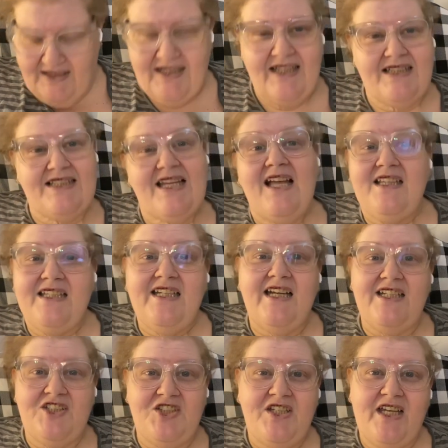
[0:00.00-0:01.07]
It's L E
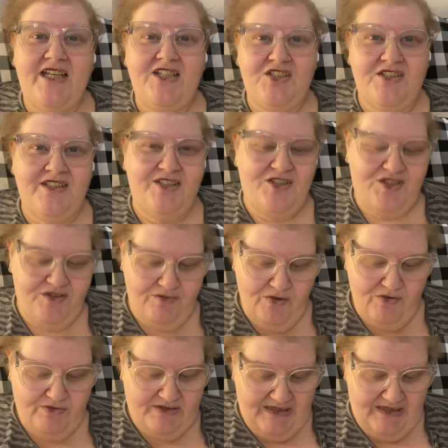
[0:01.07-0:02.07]
I G H, and then she wrote